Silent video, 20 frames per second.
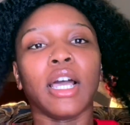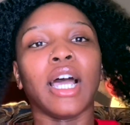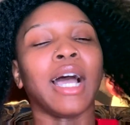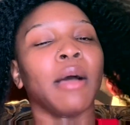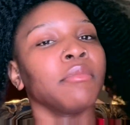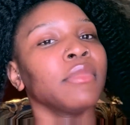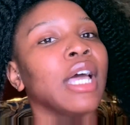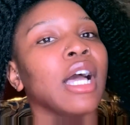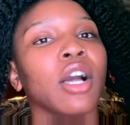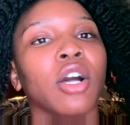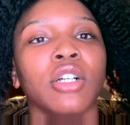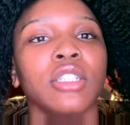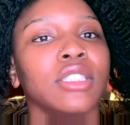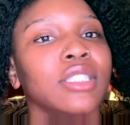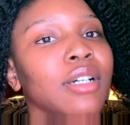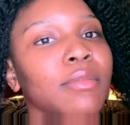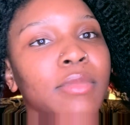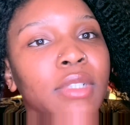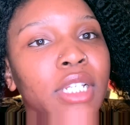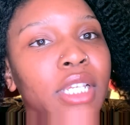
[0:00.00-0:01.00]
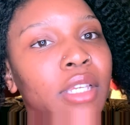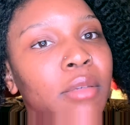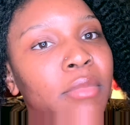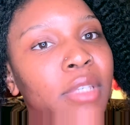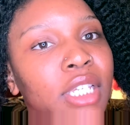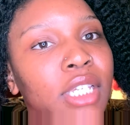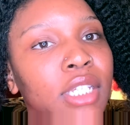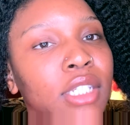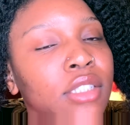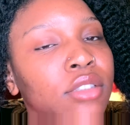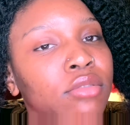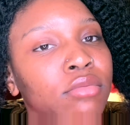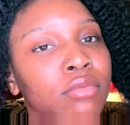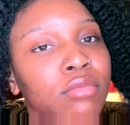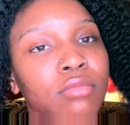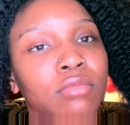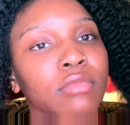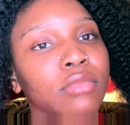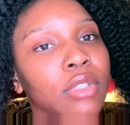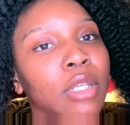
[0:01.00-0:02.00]
i'm not gonna double it because
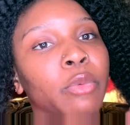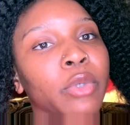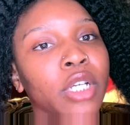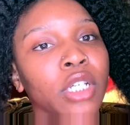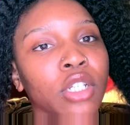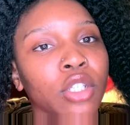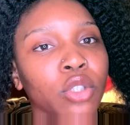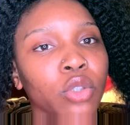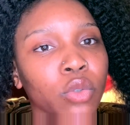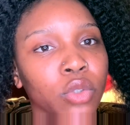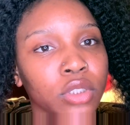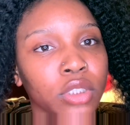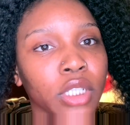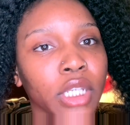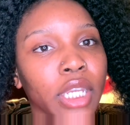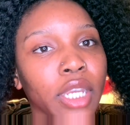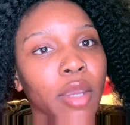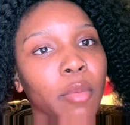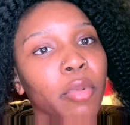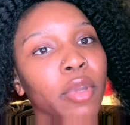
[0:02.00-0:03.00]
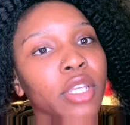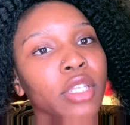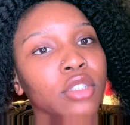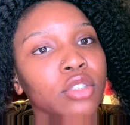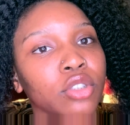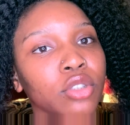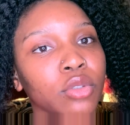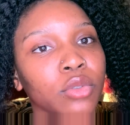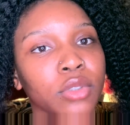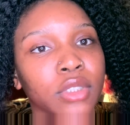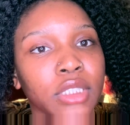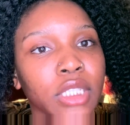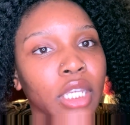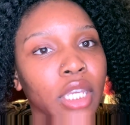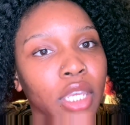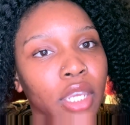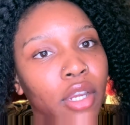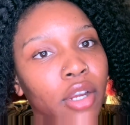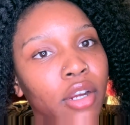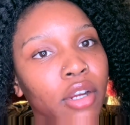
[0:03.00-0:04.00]
we're gonna use the hairpin to
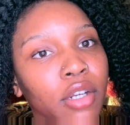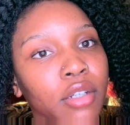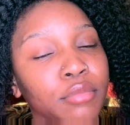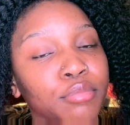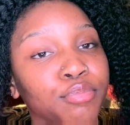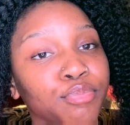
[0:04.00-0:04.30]
secure